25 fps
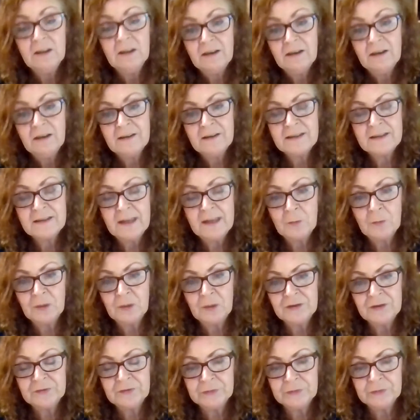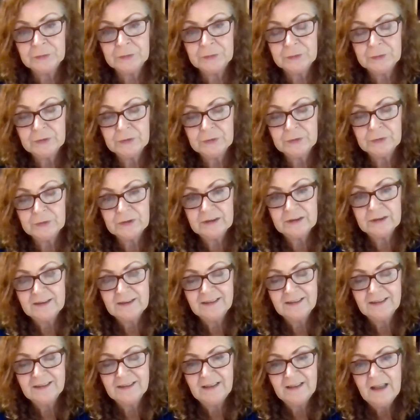Isn't that wonderful?
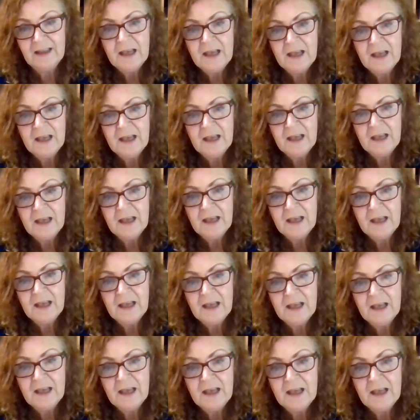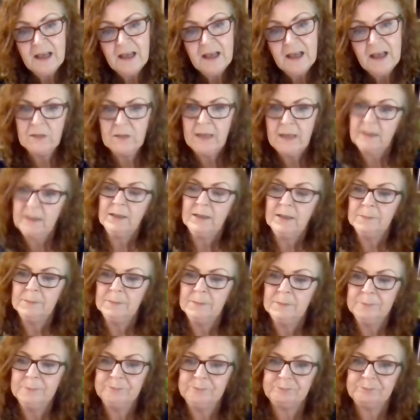So that's sort of like,
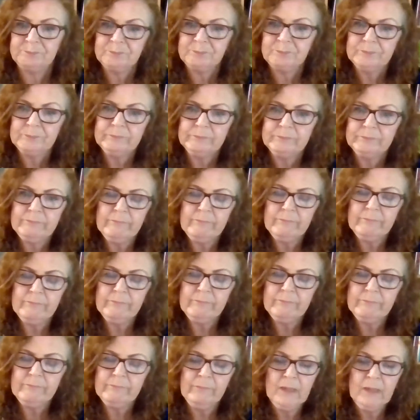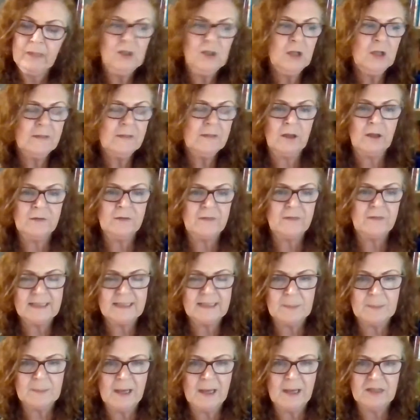you know, the kind of
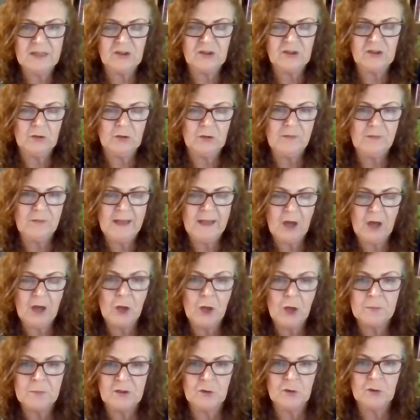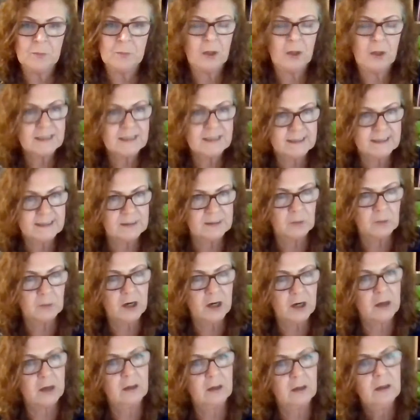an expansion on that open door policy
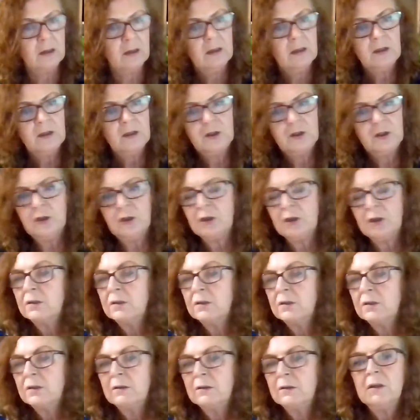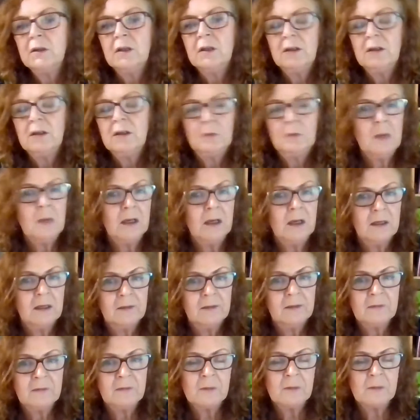where, you know,
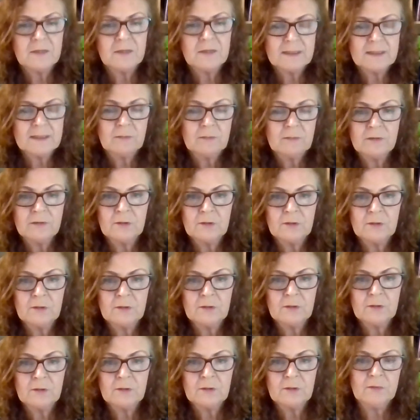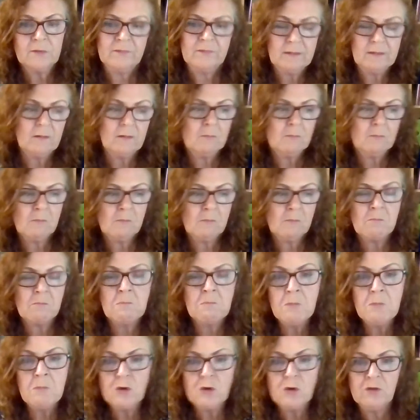there was sort of that
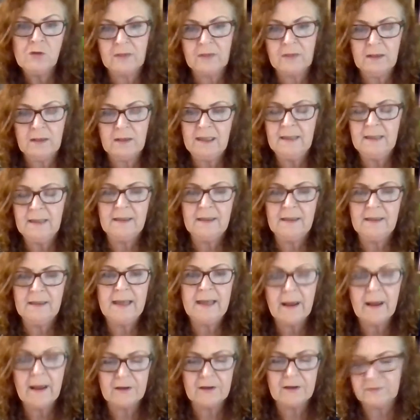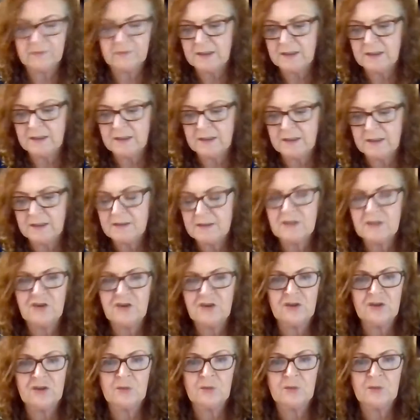move in and out of the
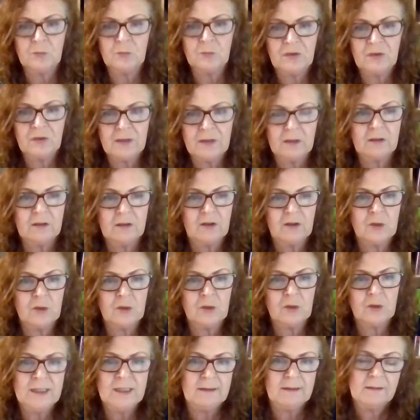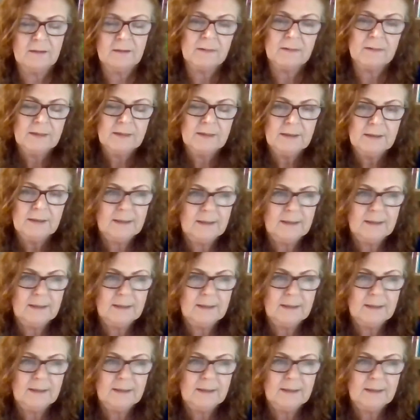institution with the community,